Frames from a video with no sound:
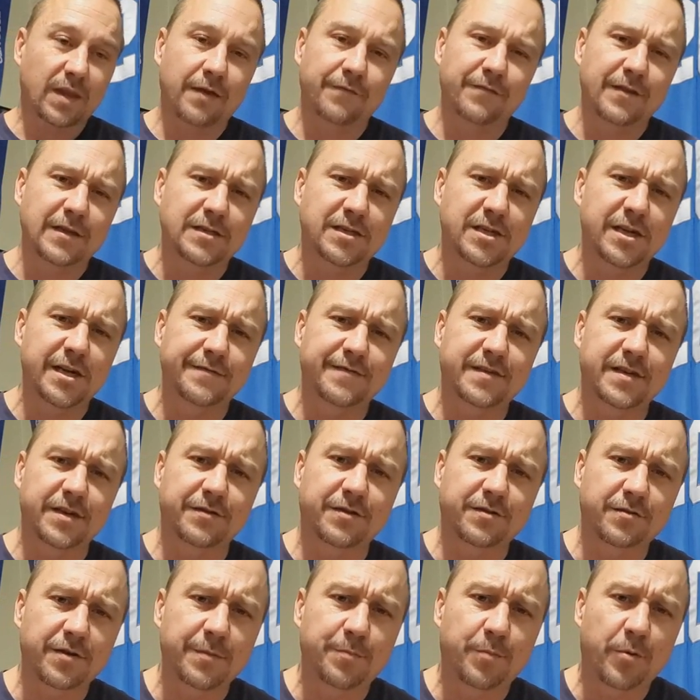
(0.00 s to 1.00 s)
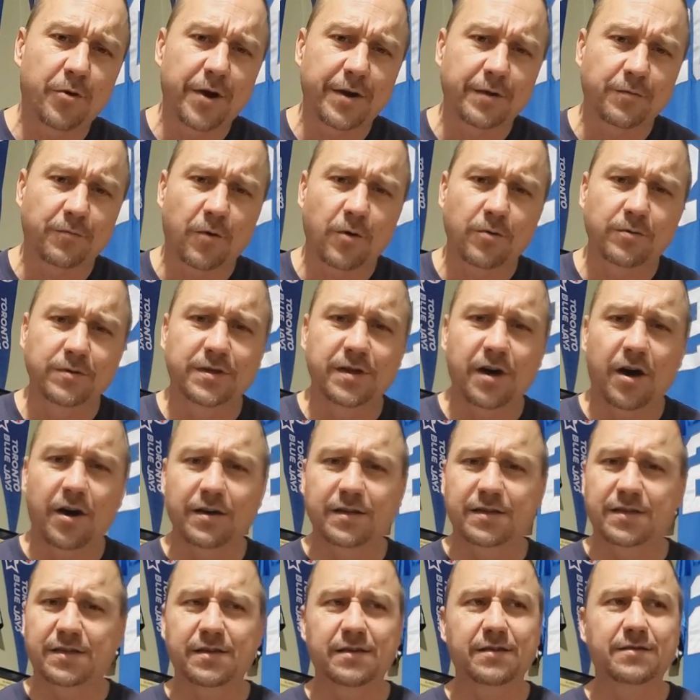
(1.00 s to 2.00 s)
The Chiefs are 3-point road
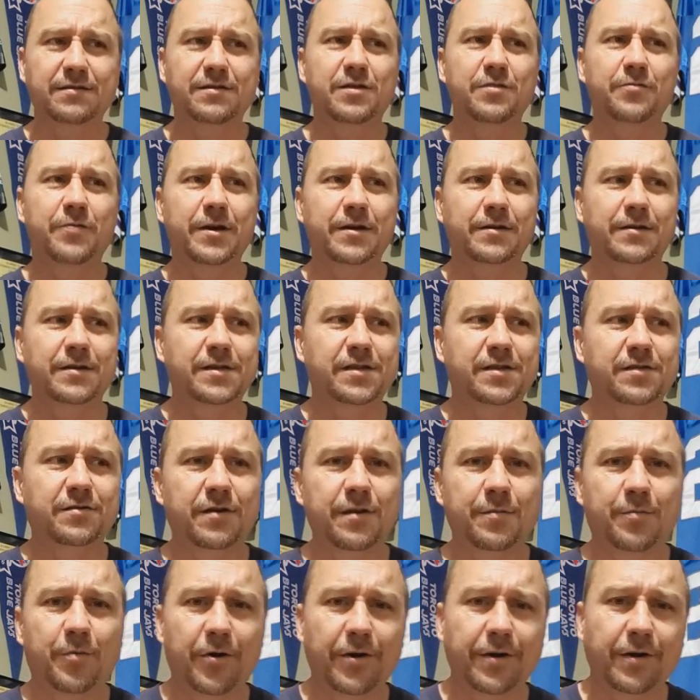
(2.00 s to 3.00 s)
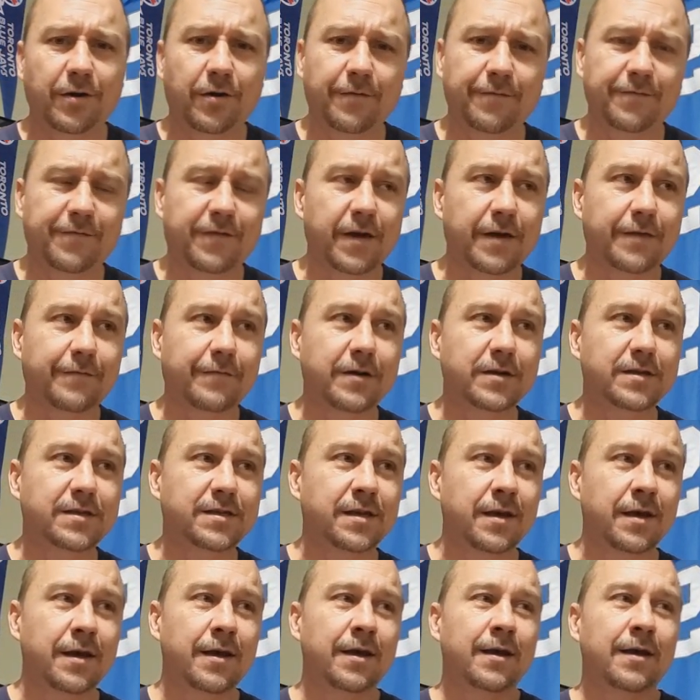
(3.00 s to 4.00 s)
dogs. New England's 3-point home
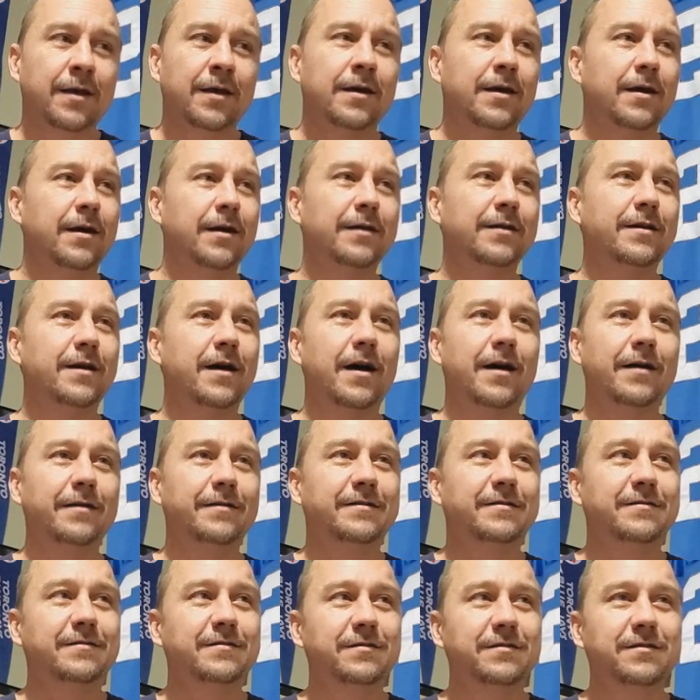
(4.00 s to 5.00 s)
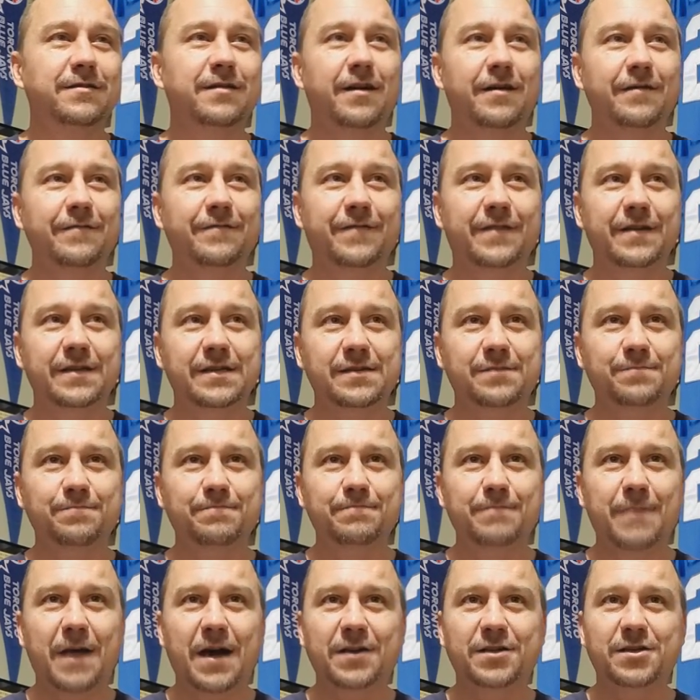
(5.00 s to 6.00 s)
favorites. I love this
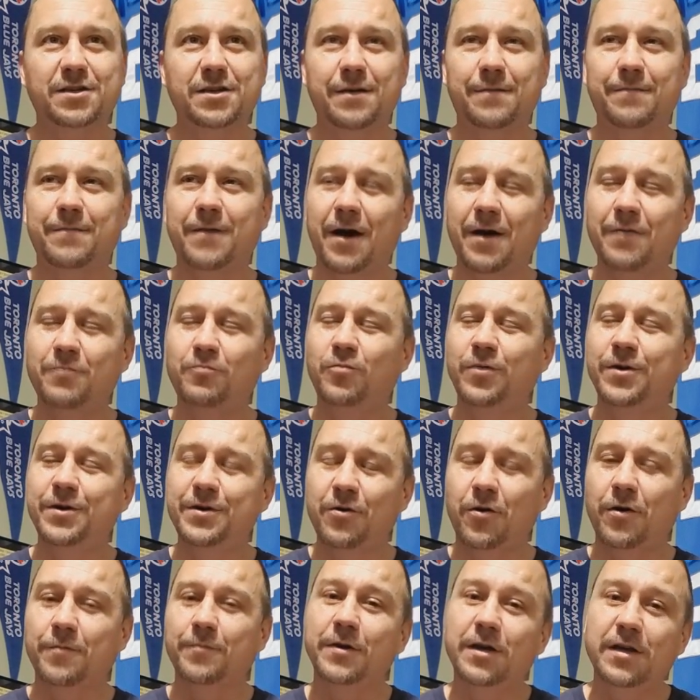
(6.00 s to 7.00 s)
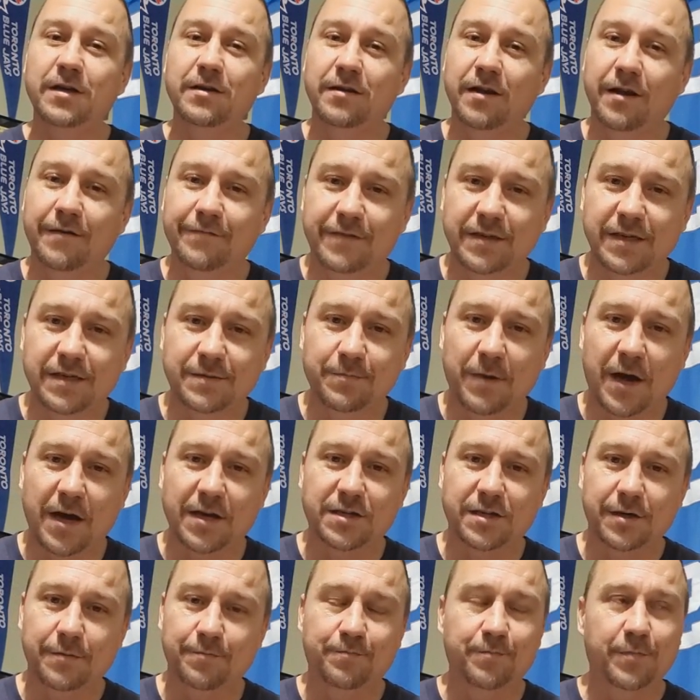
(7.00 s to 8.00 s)
matchup. I would normally love this
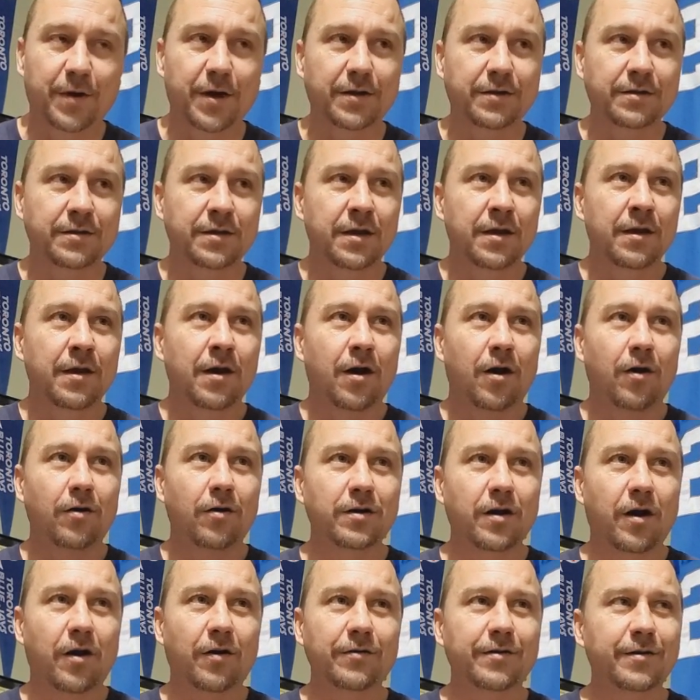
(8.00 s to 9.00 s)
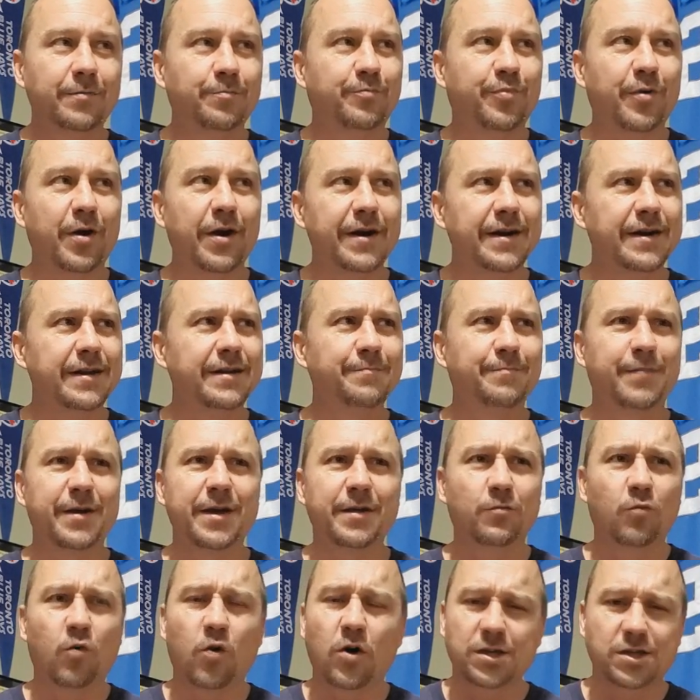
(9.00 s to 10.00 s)
matchup, but all the Brady
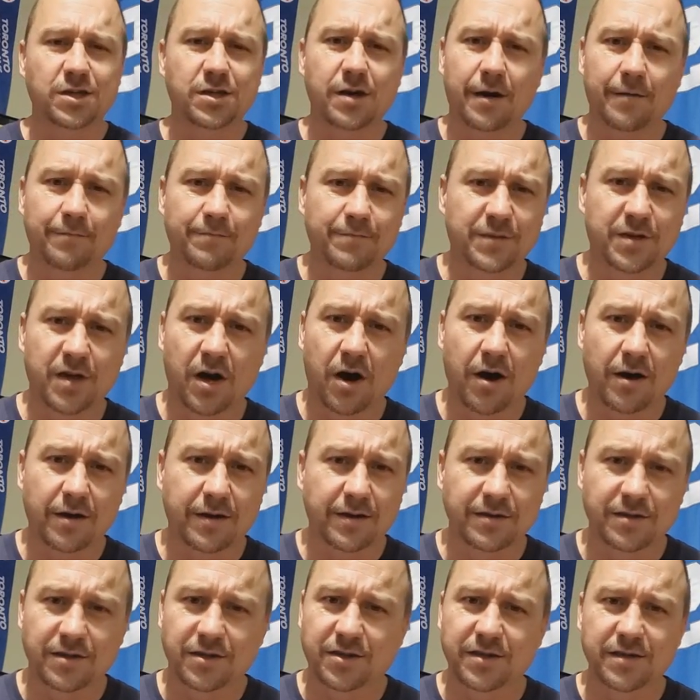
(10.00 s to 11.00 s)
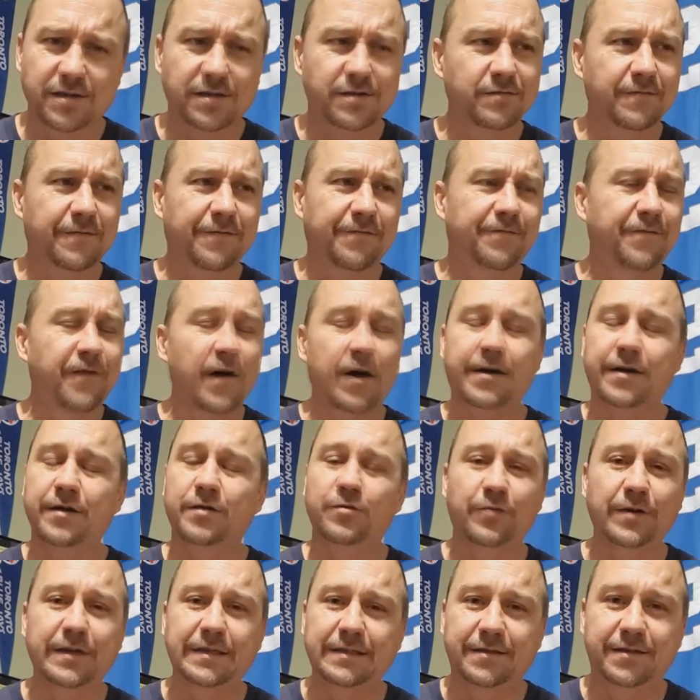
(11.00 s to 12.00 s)
being washed up talk is just
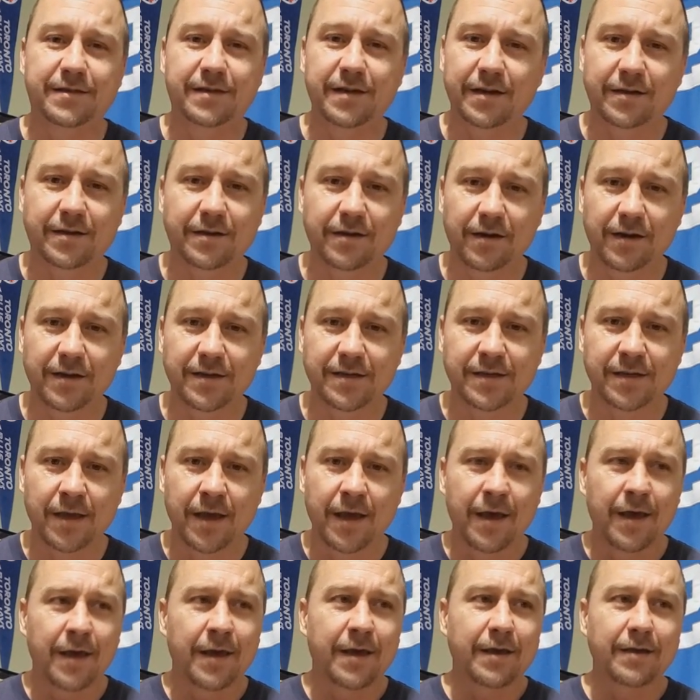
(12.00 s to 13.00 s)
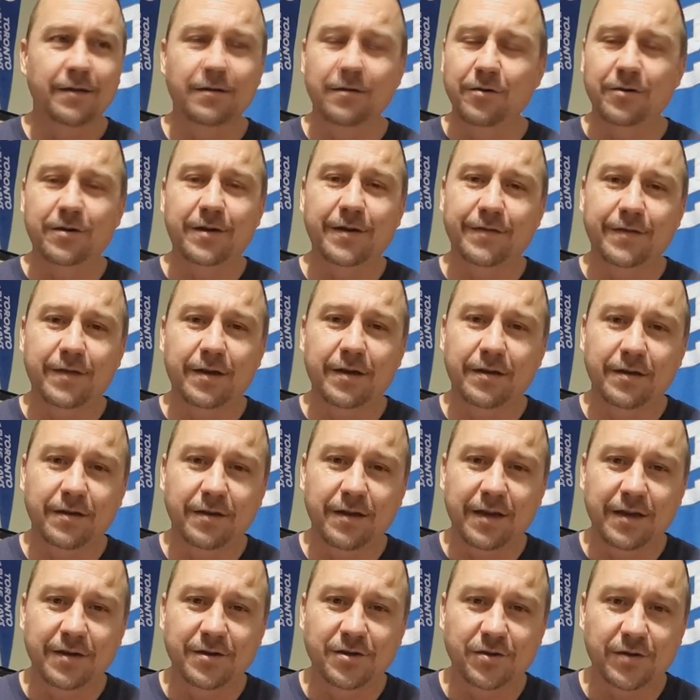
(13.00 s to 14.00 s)
fucking ridiculous. Look at the
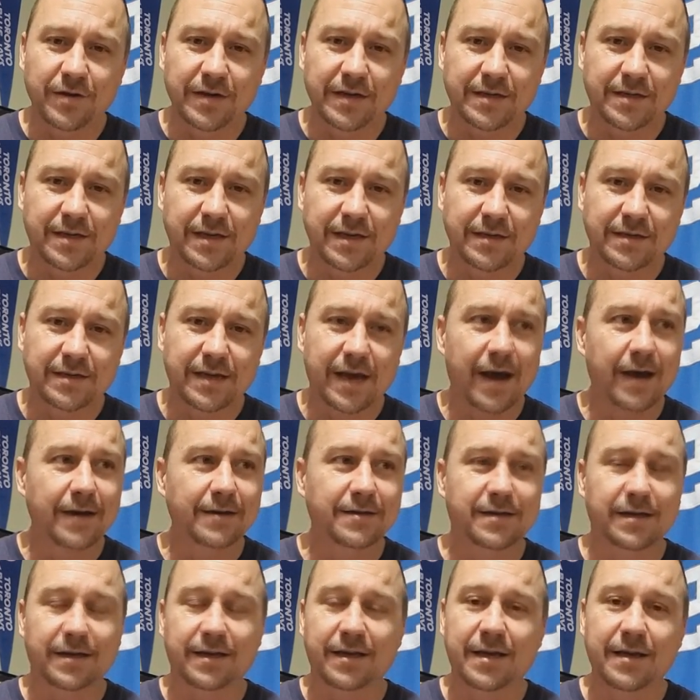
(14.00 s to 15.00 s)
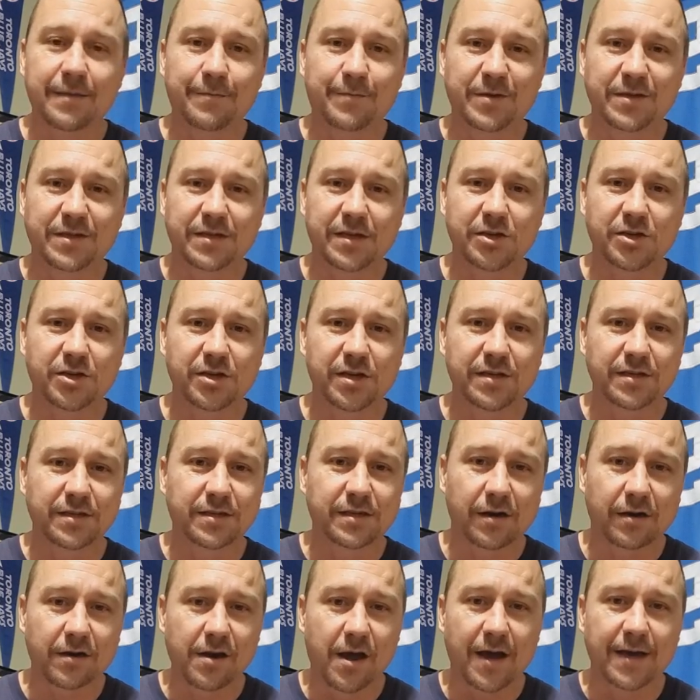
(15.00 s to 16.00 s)
injuries he's had to key positions.
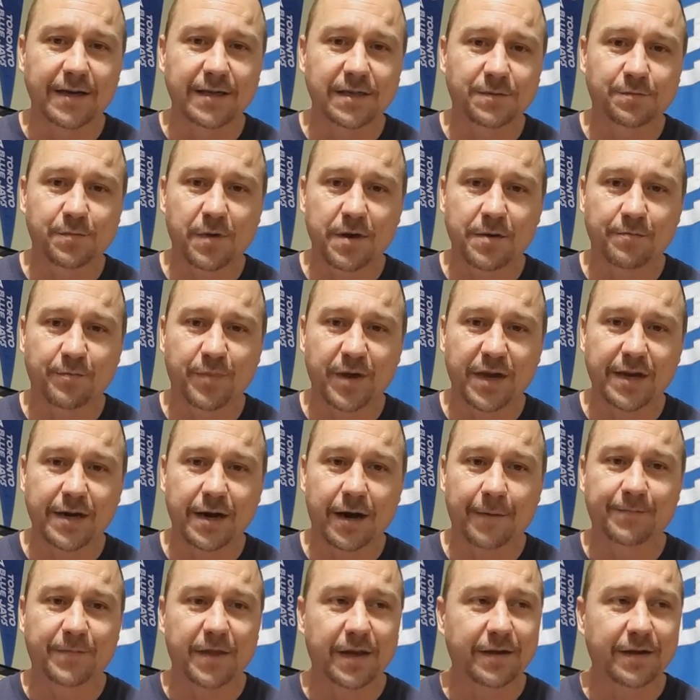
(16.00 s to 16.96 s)
The line's been beat up.